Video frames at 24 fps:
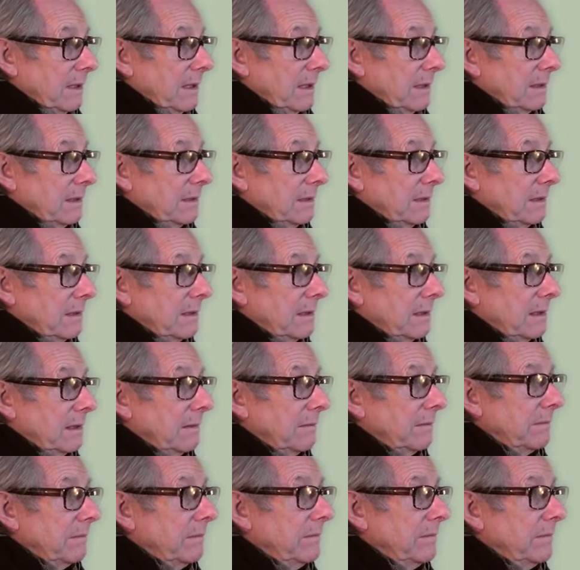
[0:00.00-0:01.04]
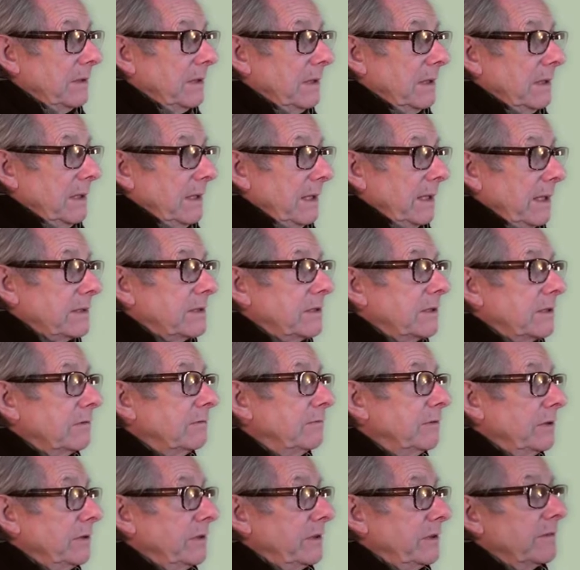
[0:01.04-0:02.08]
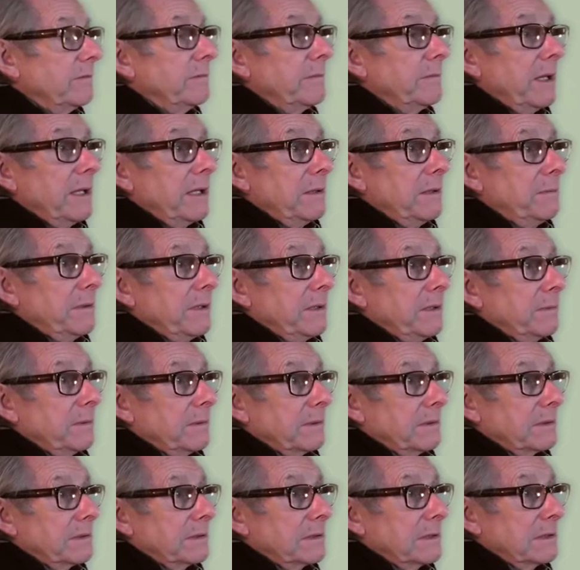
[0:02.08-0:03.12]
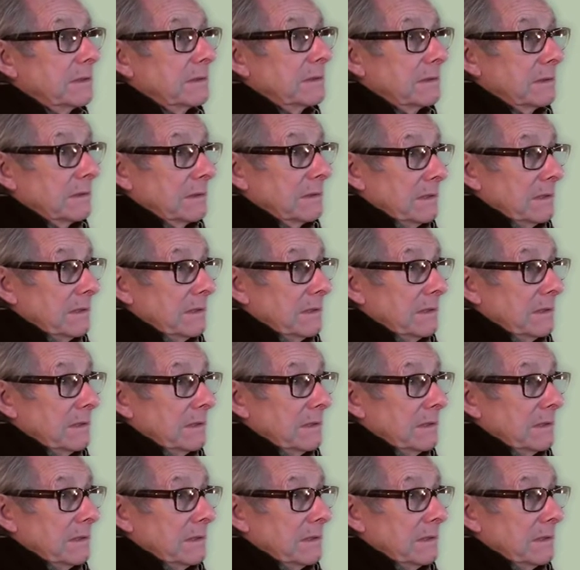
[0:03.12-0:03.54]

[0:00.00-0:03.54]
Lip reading: and it's the root of many people's